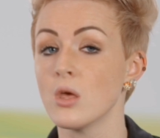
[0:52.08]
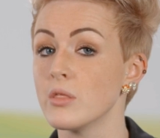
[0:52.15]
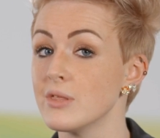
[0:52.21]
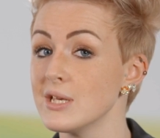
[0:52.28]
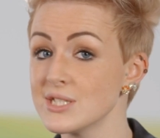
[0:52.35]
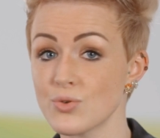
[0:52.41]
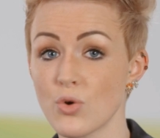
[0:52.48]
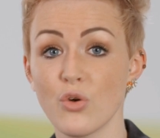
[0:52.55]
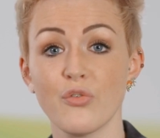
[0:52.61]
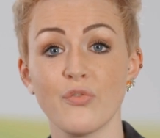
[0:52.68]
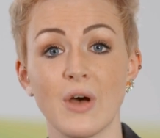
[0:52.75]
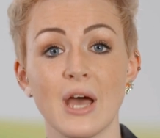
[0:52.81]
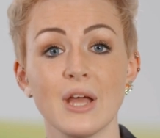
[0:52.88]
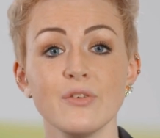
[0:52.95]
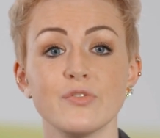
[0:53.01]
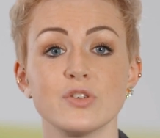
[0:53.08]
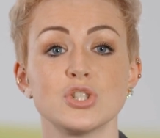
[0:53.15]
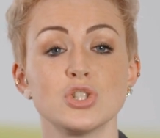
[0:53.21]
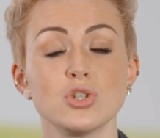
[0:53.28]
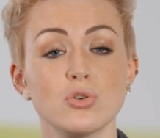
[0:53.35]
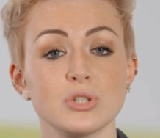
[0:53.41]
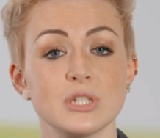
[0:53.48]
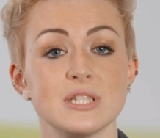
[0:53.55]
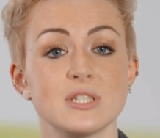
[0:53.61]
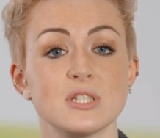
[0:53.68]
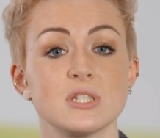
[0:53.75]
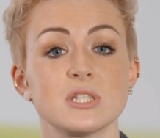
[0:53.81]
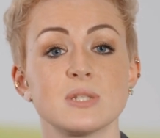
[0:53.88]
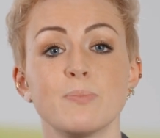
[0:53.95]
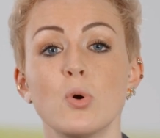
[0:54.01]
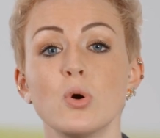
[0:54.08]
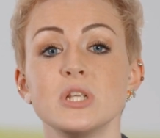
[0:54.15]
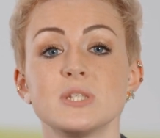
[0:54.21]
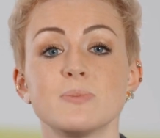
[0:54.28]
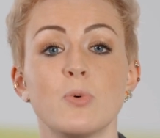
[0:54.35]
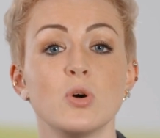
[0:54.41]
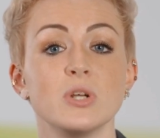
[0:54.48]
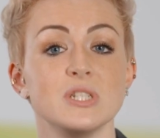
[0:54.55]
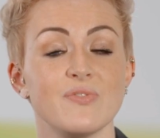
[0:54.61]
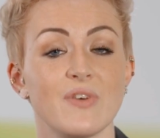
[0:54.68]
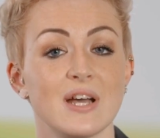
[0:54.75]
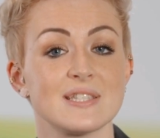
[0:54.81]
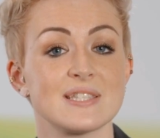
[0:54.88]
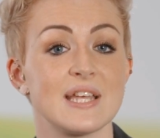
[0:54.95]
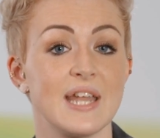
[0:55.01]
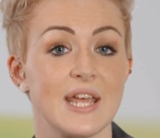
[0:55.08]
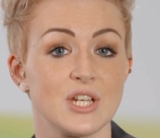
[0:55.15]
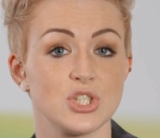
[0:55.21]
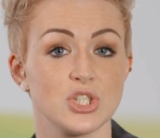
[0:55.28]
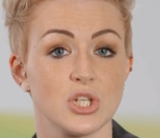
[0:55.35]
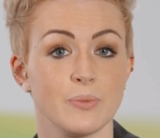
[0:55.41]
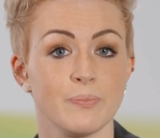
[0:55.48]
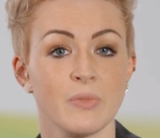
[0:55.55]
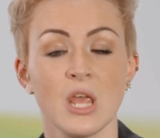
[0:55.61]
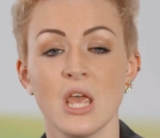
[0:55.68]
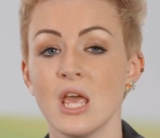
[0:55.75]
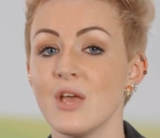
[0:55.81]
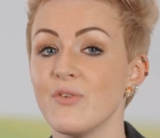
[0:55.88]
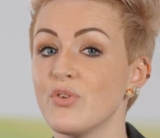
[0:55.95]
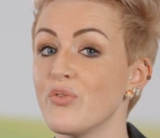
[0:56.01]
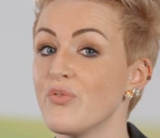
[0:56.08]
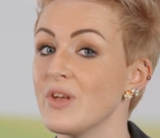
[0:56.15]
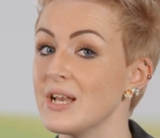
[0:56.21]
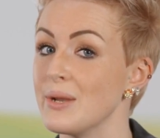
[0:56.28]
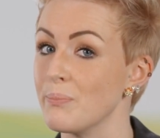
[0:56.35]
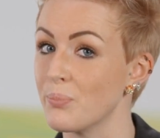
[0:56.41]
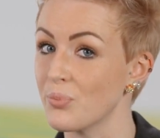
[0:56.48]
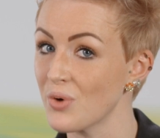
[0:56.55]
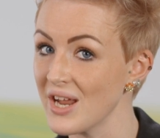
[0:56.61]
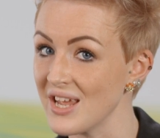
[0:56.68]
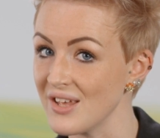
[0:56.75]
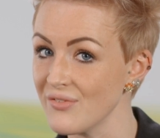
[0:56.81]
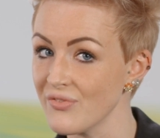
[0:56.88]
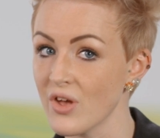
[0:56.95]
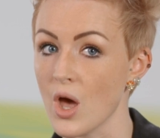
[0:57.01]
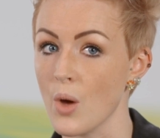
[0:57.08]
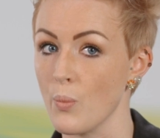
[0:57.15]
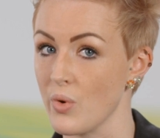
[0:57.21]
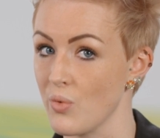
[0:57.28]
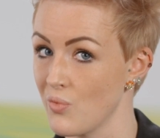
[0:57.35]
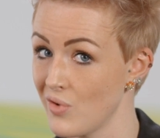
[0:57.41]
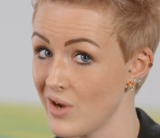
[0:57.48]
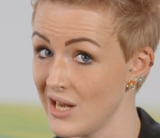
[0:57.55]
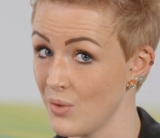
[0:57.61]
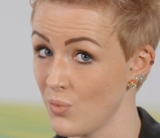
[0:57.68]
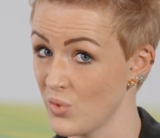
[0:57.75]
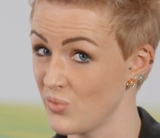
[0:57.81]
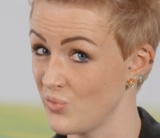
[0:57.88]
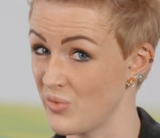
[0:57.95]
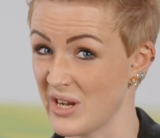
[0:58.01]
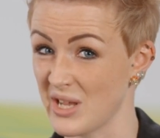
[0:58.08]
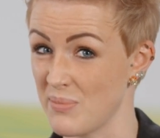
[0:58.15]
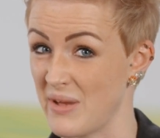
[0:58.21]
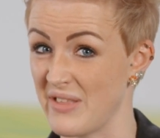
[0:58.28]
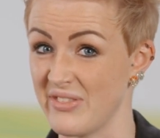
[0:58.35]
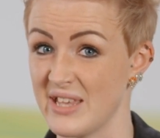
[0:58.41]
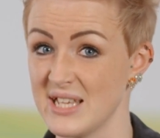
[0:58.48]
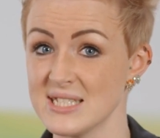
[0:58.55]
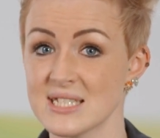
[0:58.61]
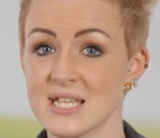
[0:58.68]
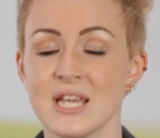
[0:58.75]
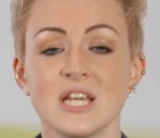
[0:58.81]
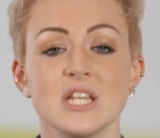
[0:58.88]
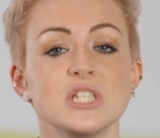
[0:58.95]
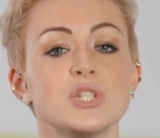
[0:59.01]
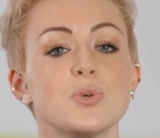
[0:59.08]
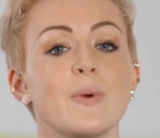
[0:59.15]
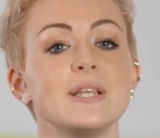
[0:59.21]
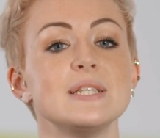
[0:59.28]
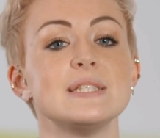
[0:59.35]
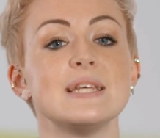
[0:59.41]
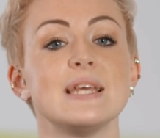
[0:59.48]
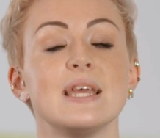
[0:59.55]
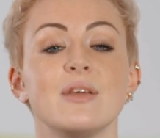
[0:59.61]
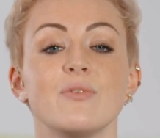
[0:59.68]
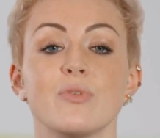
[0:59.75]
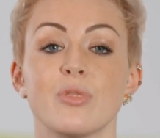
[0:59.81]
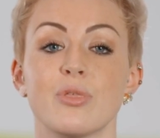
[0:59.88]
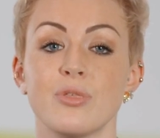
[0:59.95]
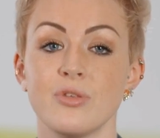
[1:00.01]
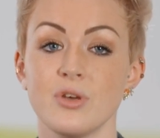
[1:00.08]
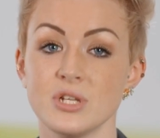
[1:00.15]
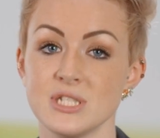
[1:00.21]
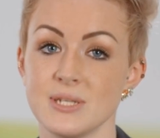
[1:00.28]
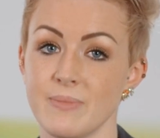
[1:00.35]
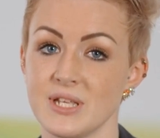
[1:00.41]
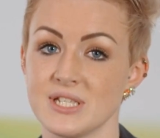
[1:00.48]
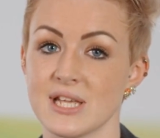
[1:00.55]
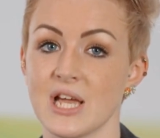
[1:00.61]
These are all fine for short distance point-to-point device connection. If you're feeling brave, and we really wouldn't recommend this, 20, even 30 metre